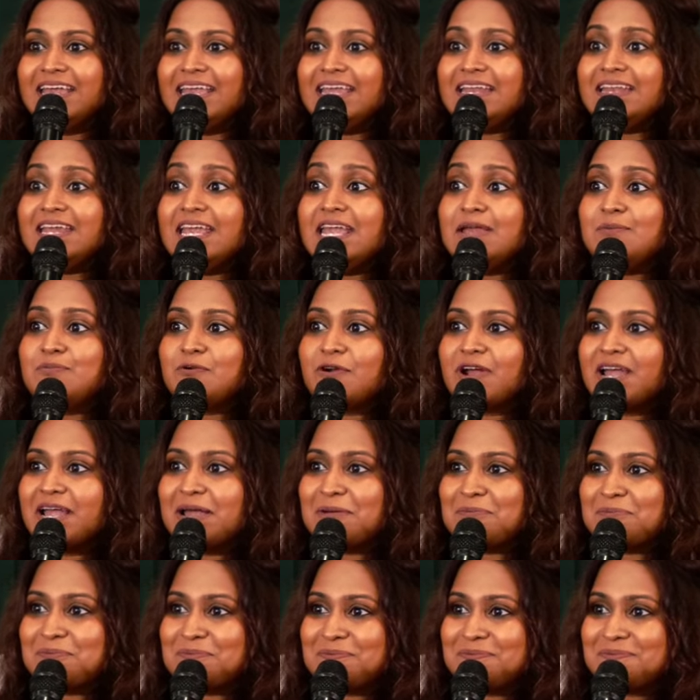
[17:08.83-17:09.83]
In
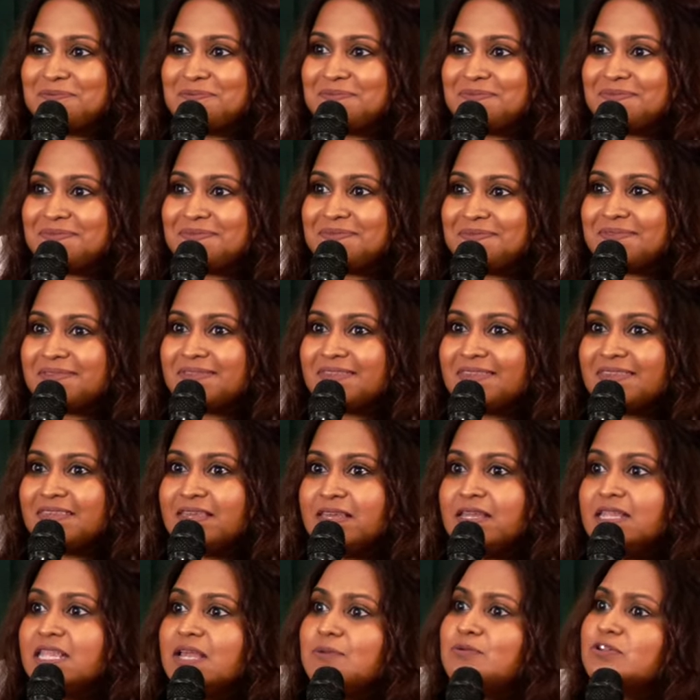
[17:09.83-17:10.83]
Abraham.
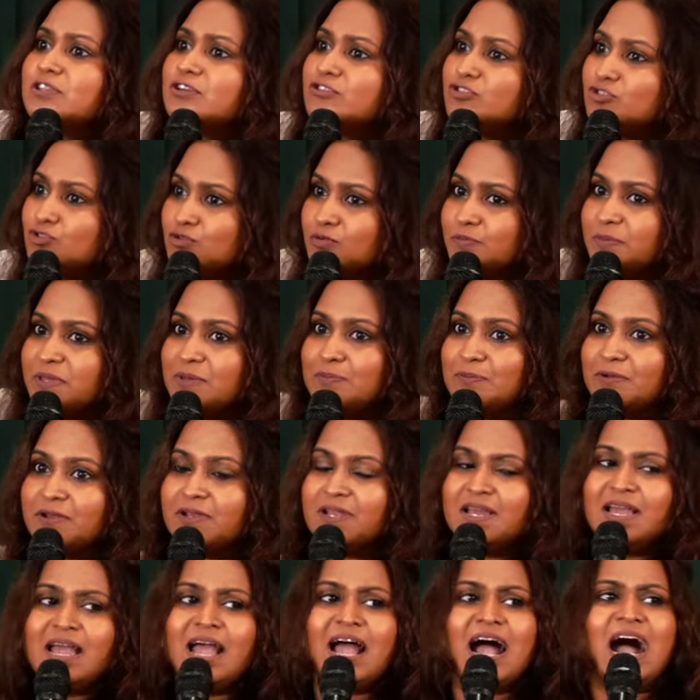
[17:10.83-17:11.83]
They were the two
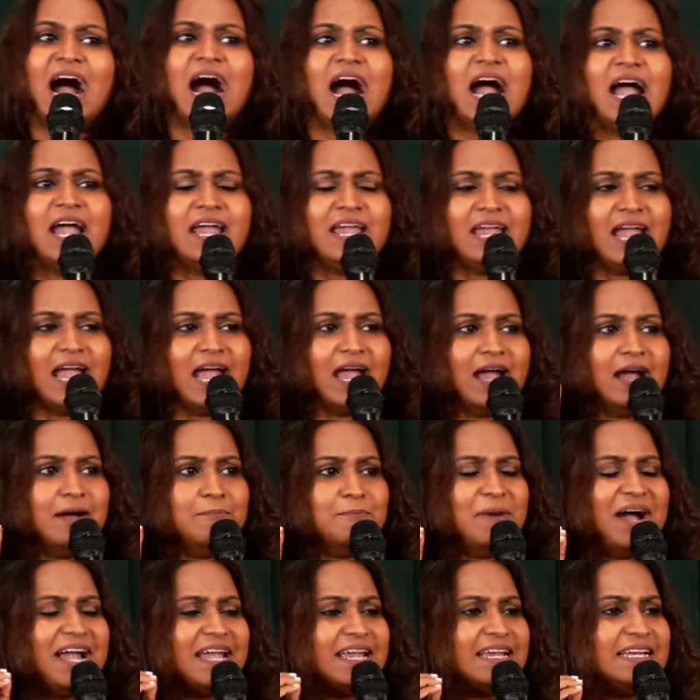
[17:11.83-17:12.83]
people. I
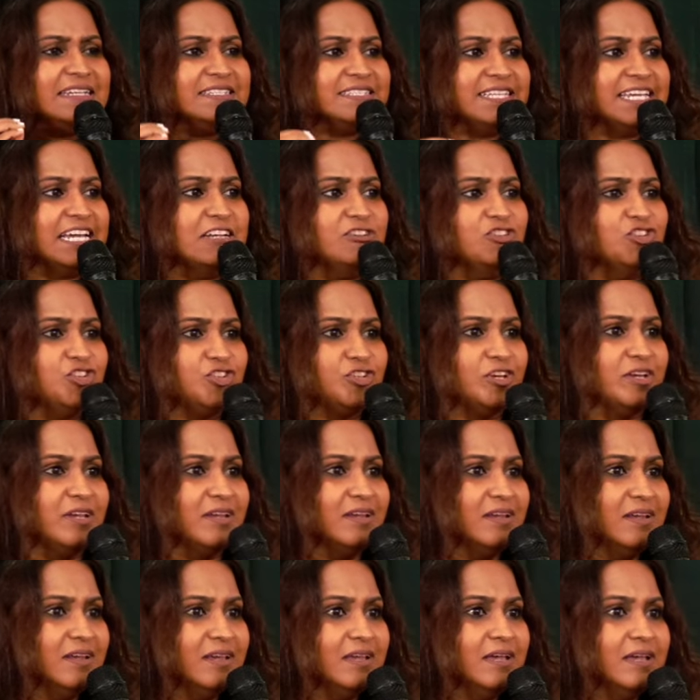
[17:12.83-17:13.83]
my
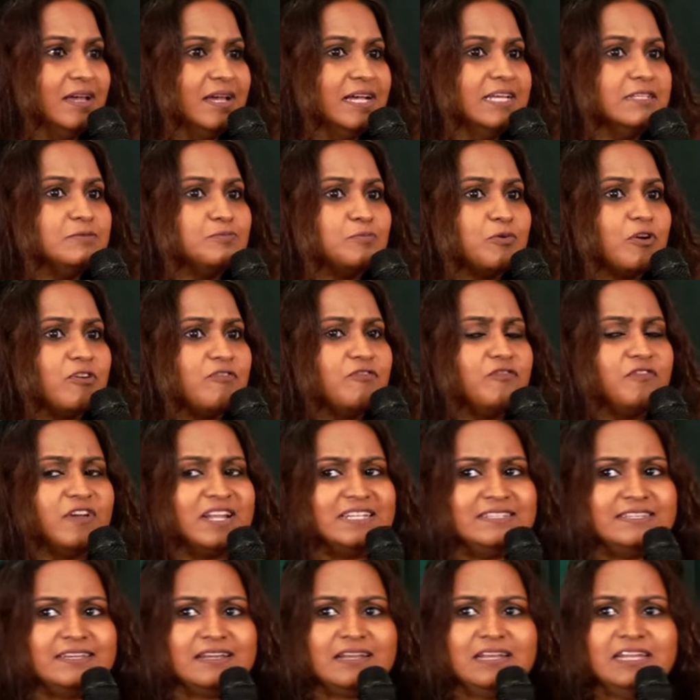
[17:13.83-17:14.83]
attention is
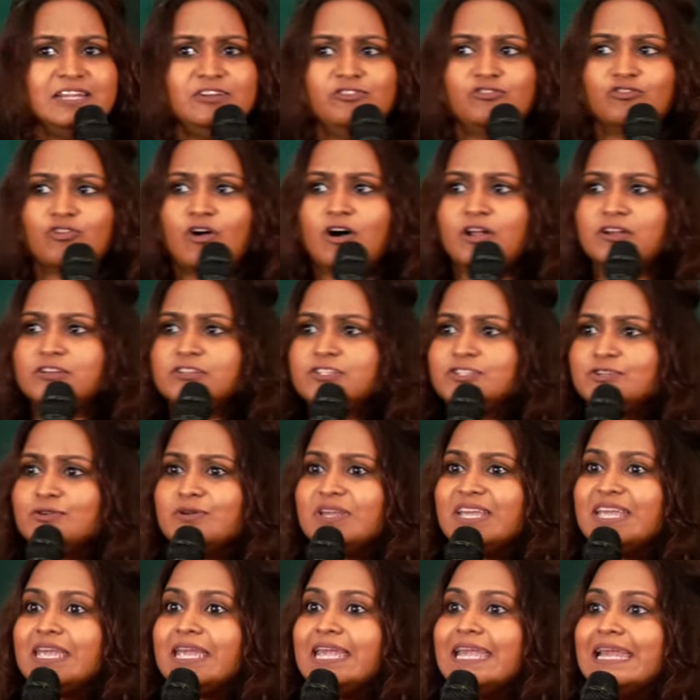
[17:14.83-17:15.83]
prophetically drawn to
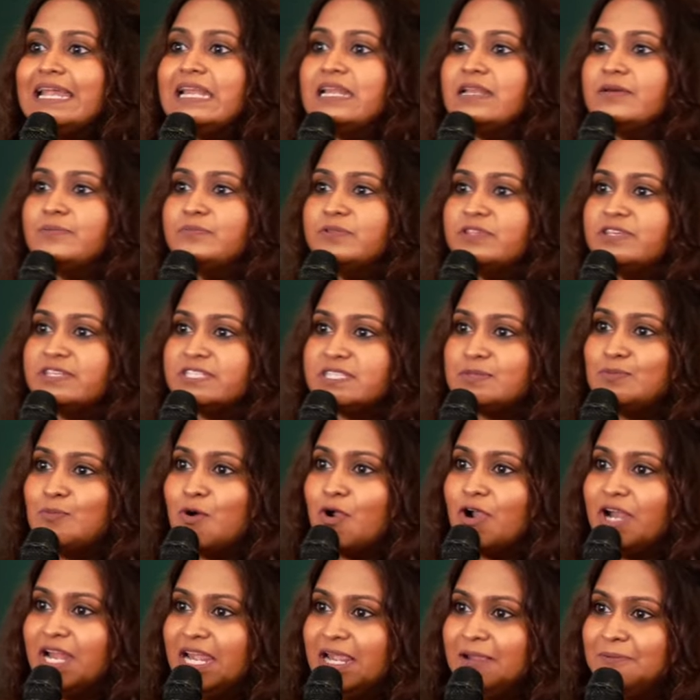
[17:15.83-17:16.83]
Caleb this
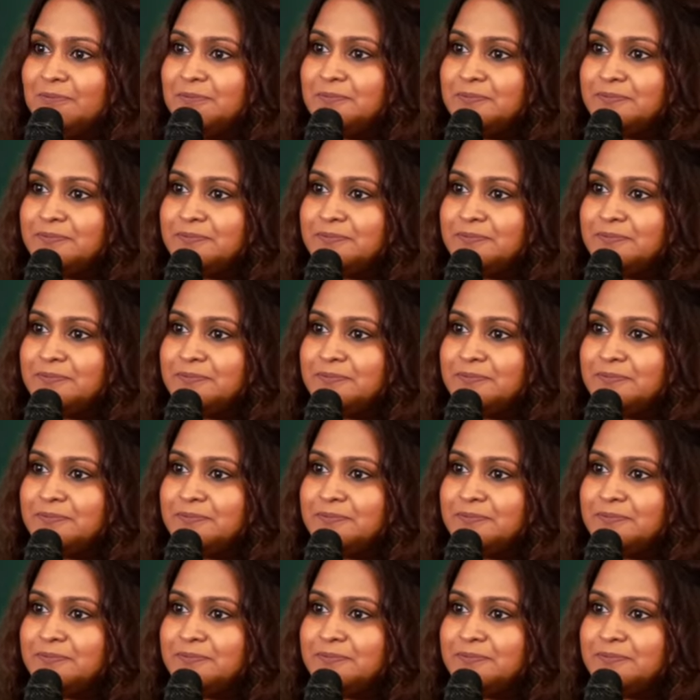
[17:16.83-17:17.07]
morning.